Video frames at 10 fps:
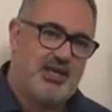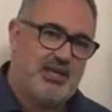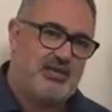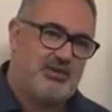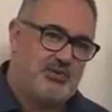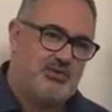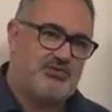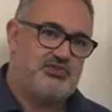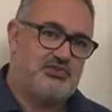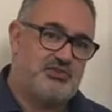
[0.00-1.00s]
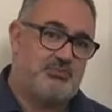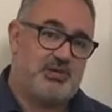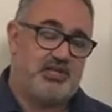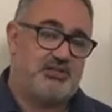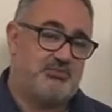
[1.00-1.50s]
and then all of a sudden the
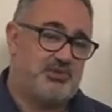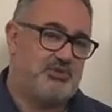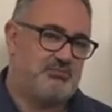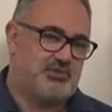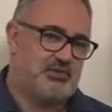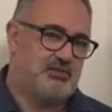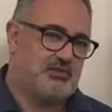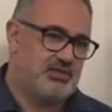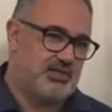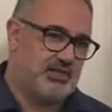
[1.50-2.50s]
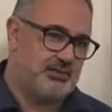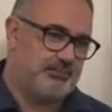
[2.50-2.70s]
patient becomes toxic.